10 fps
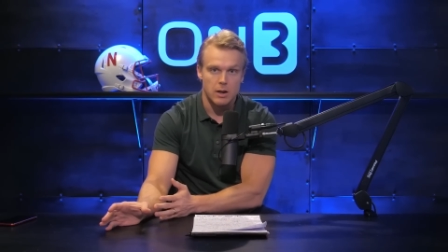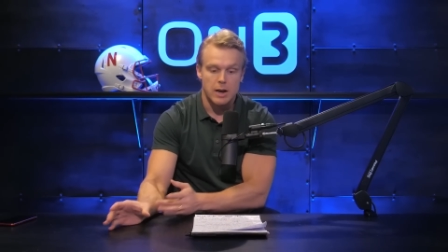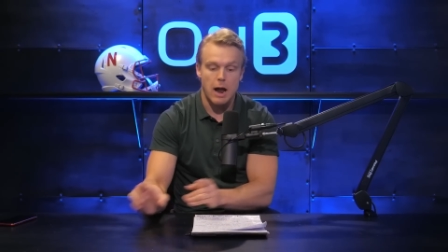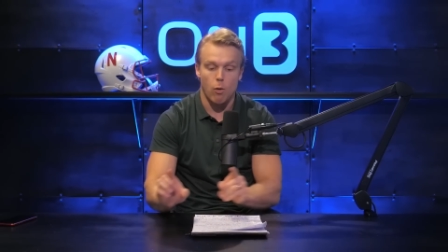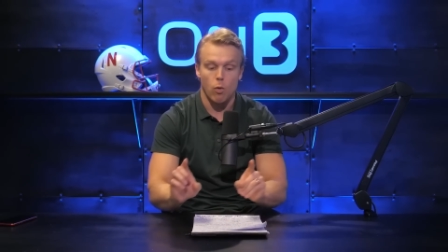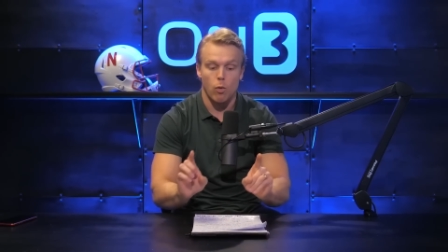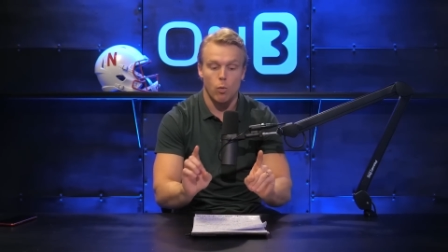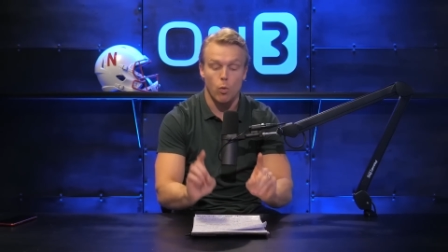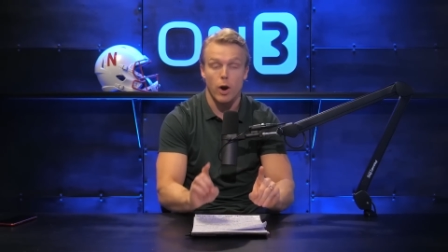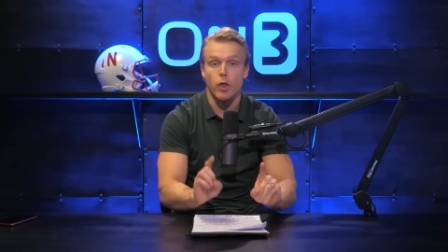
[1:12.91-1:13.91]
Now,
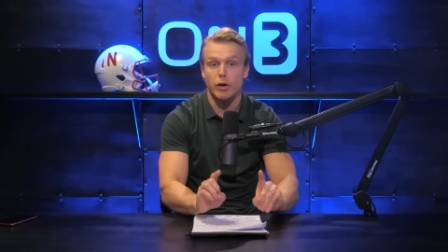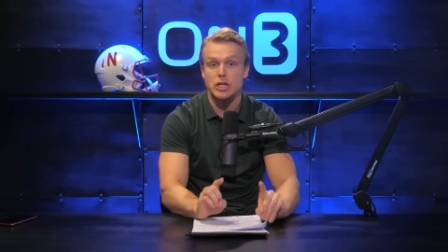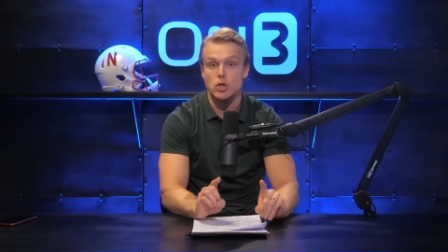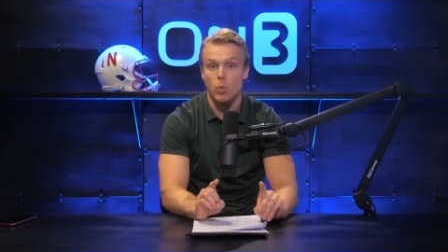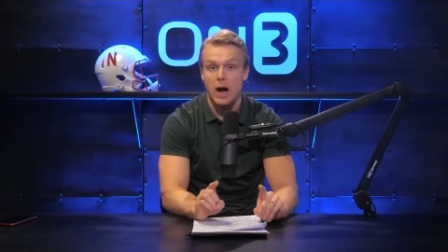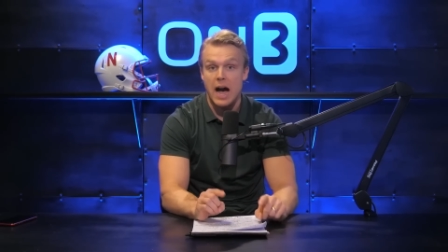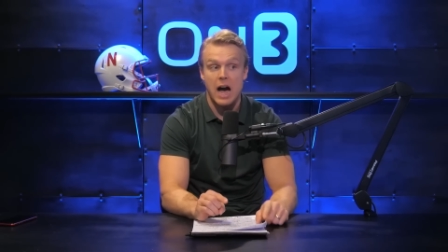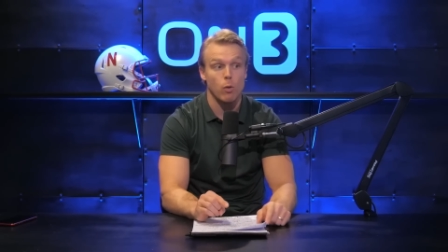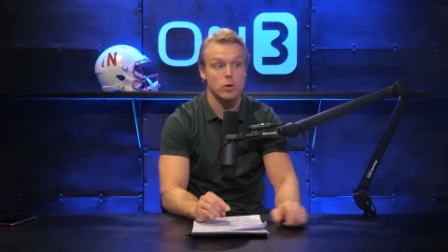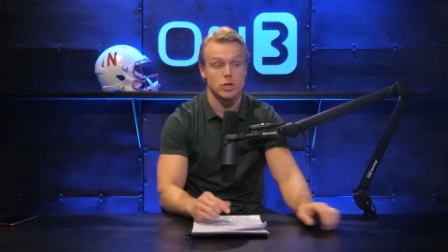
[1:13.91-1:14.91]
one of the reasons why
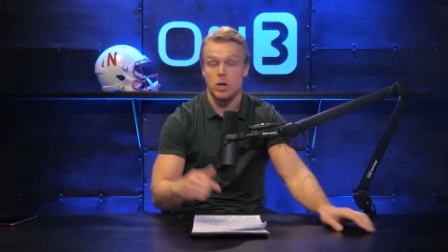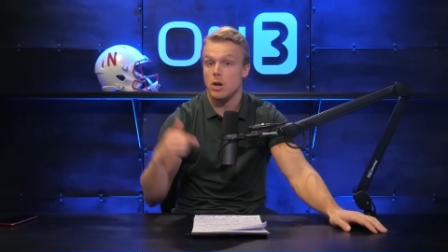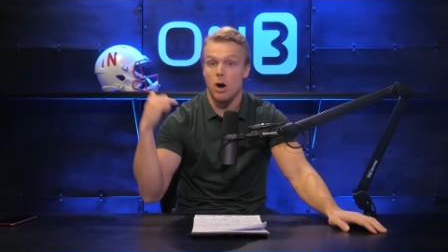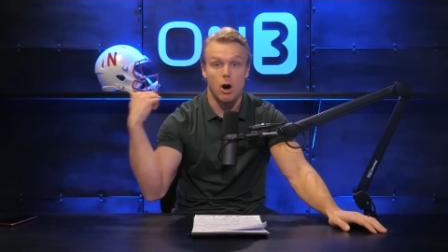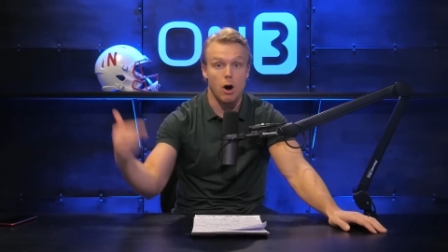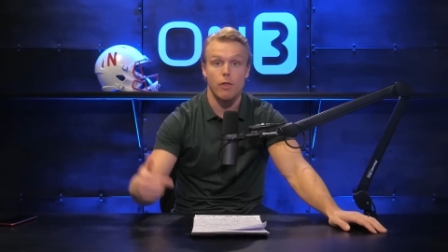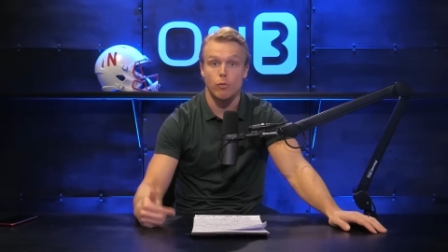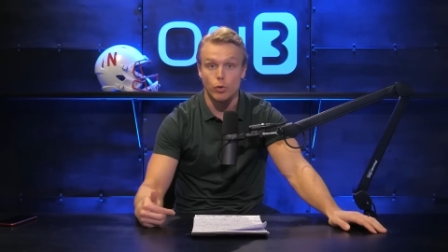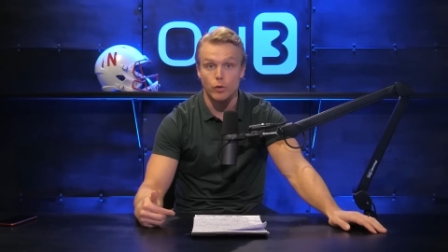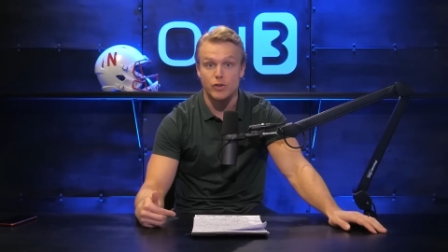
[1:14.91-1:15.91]
I was on the
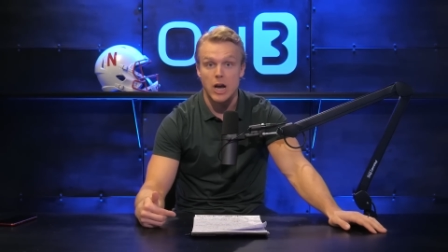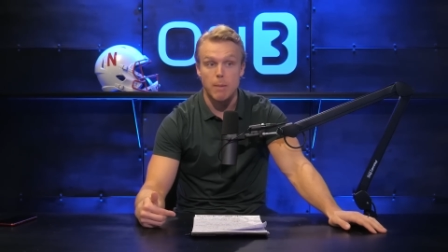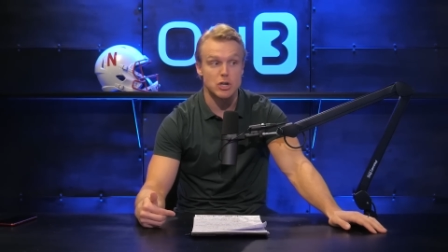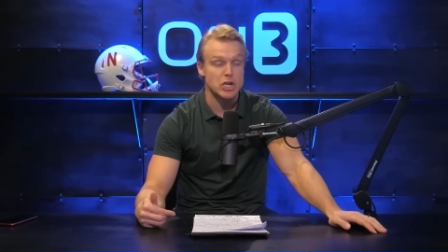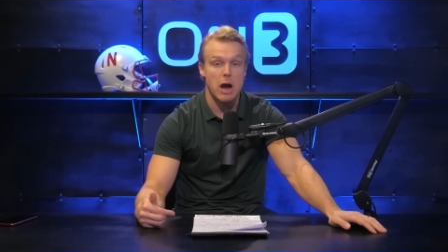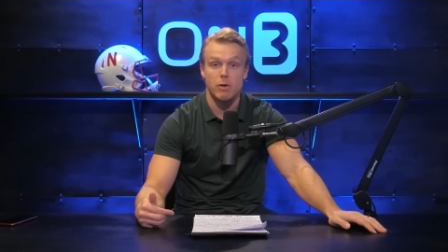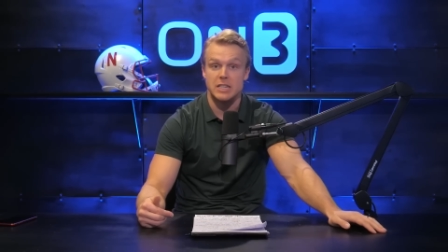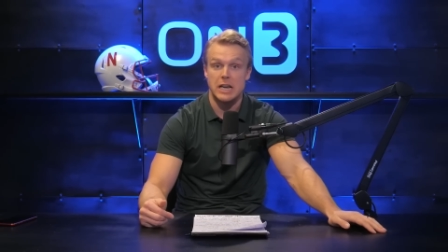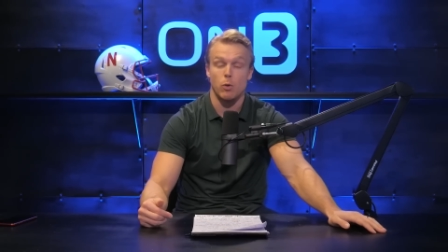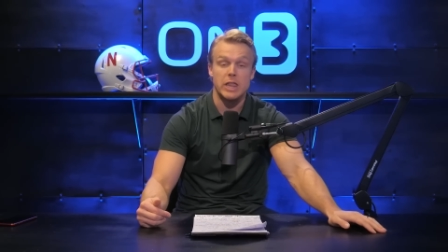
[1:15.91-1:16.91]
rooftop shouting it
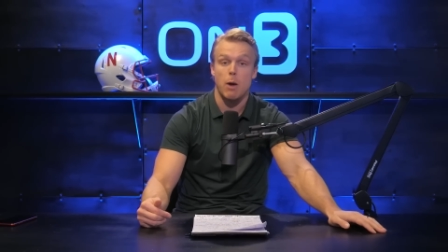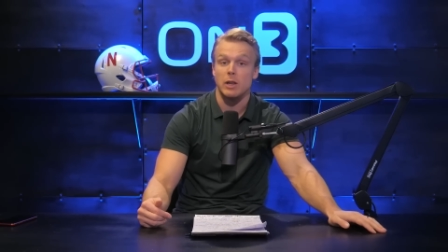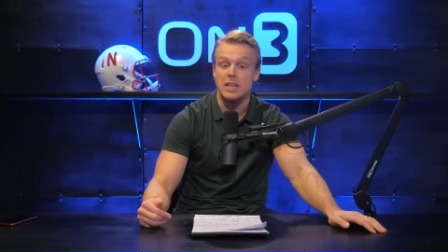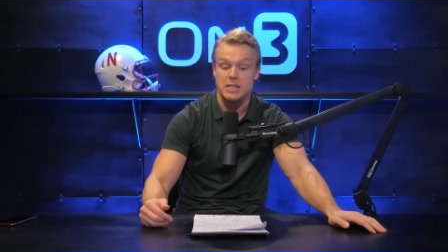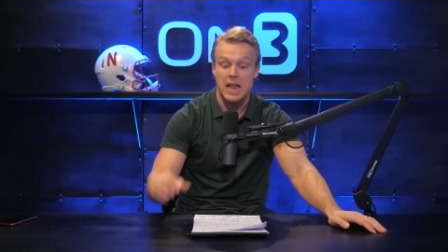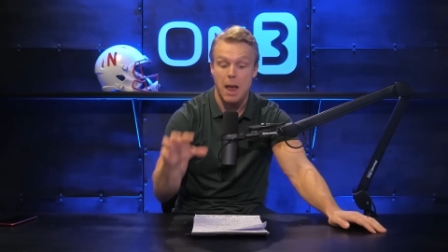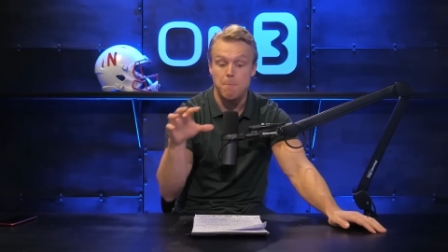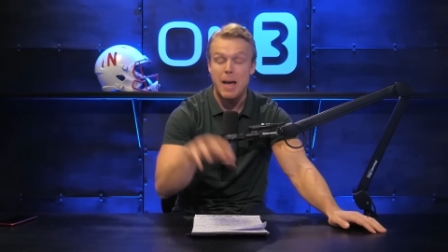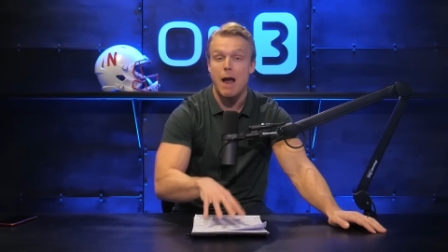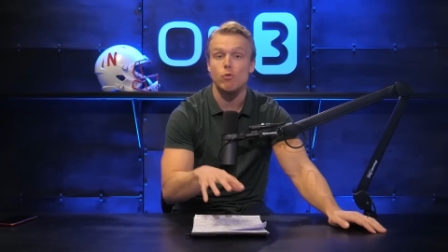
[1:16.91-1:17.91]
to anyone that would listen, hey,
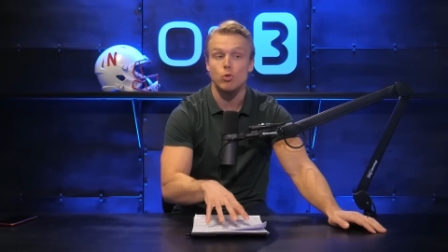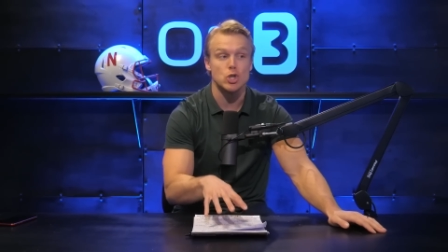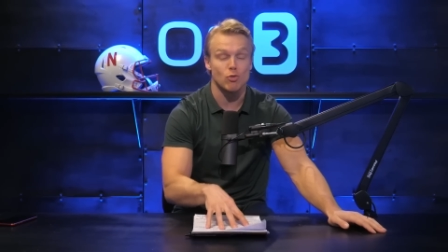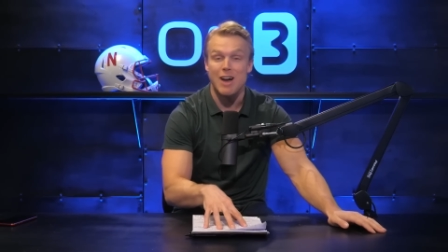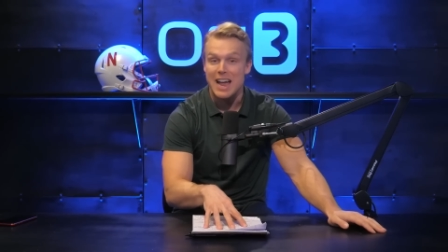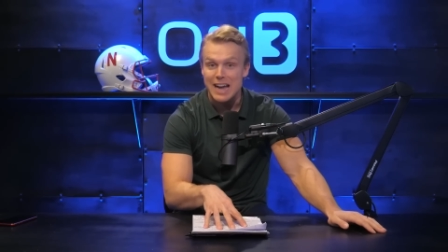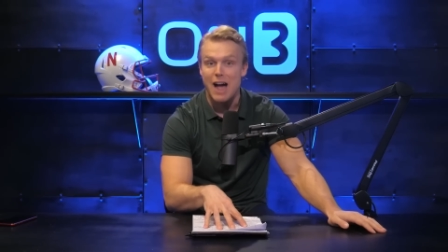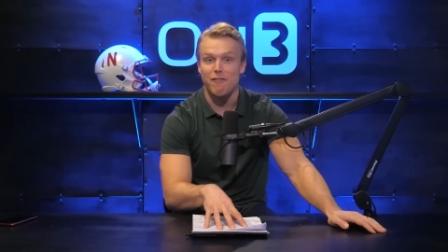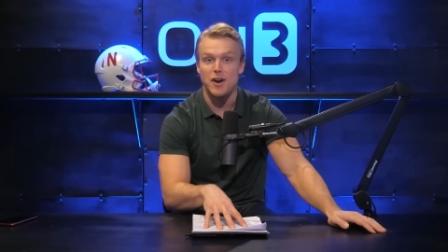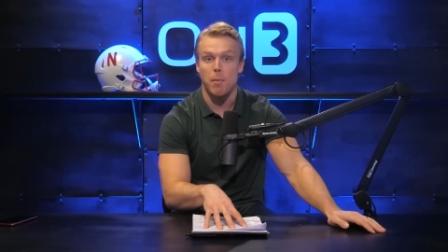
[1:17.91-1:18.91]
Matt Rhule's the right guy
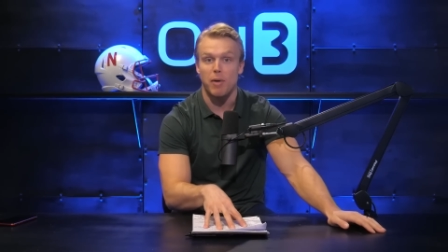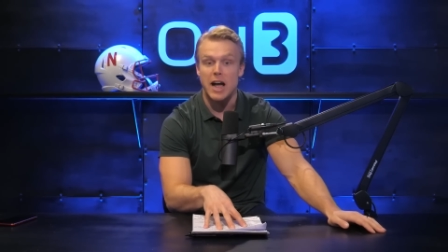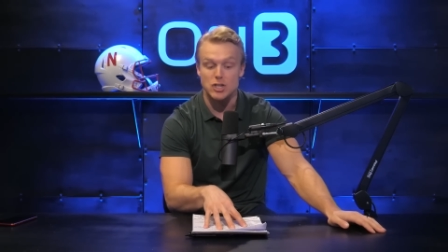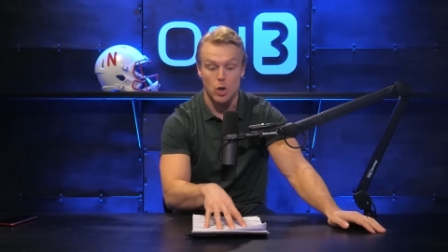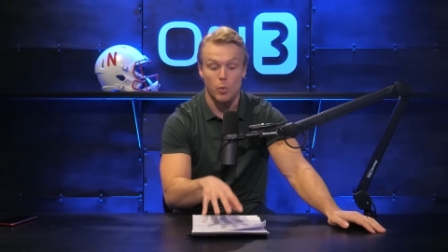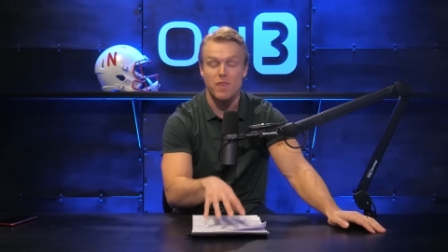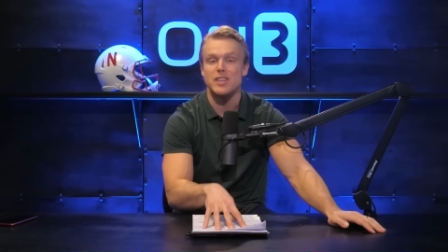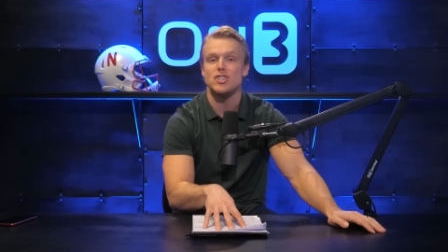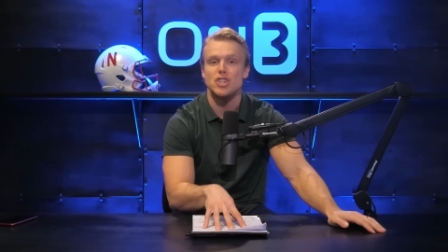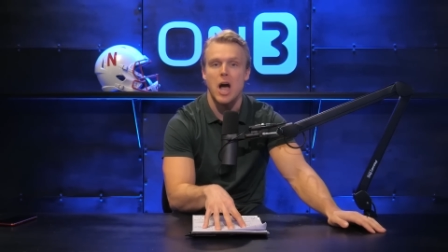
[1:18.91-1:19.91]
for Nebraska when
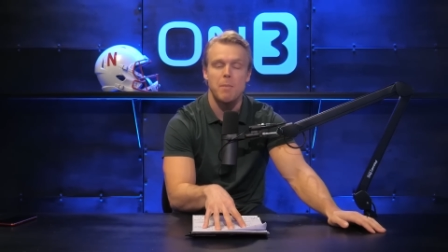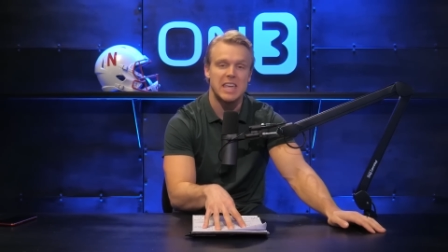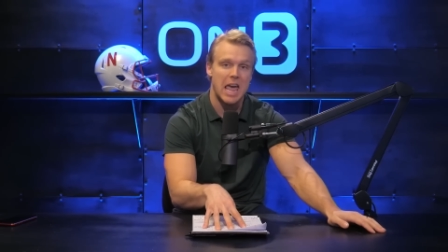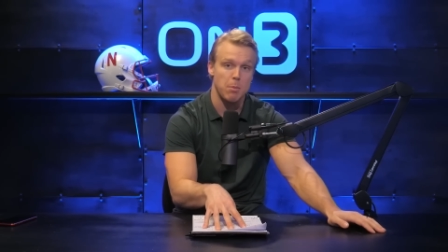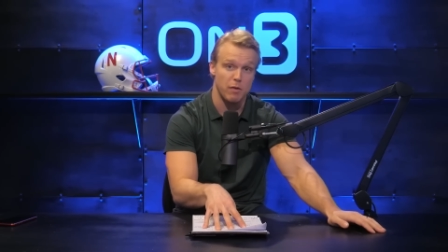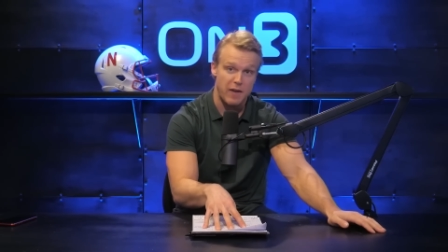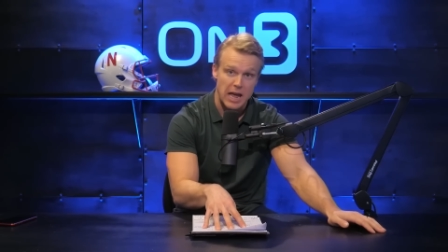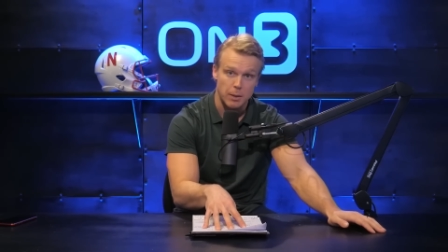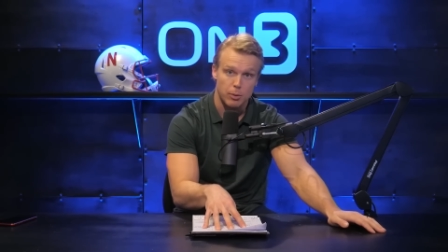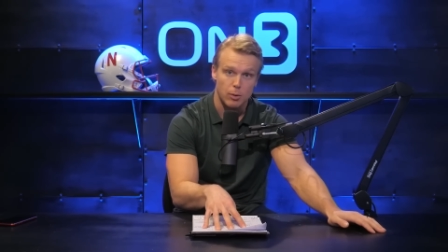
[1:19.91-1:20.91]
this job became
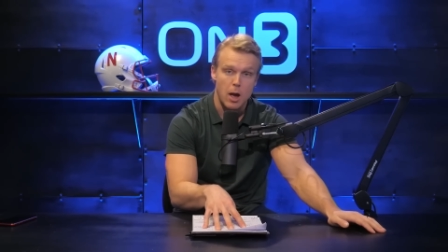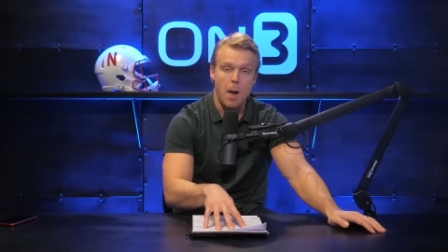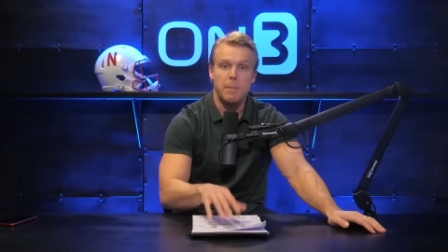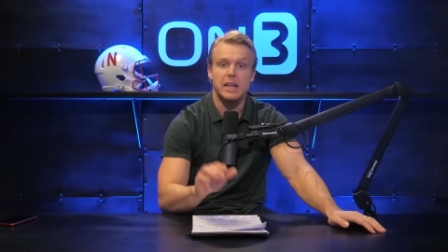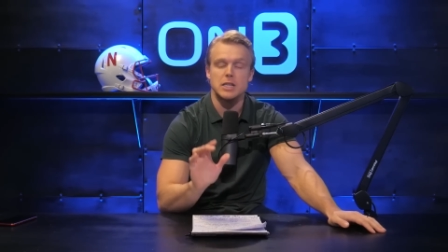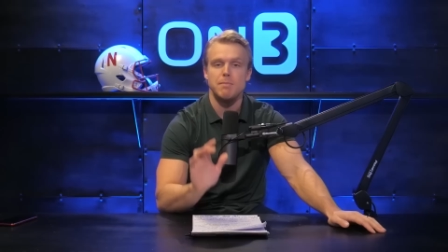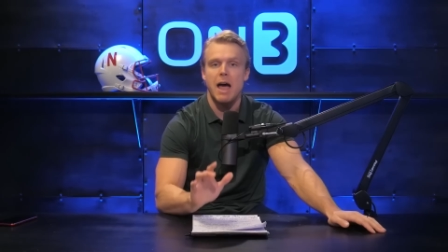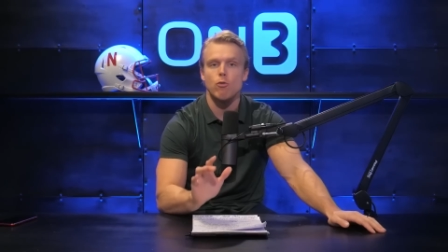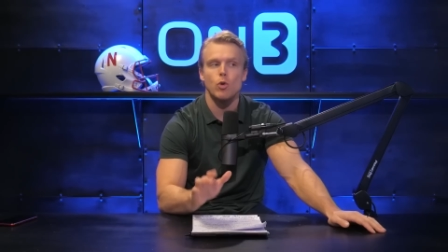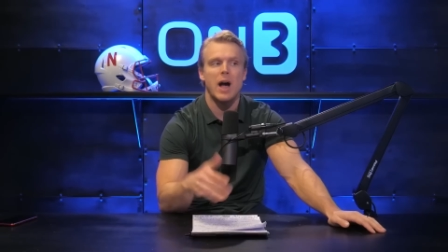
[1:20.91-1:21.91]
available, because Matt Rhule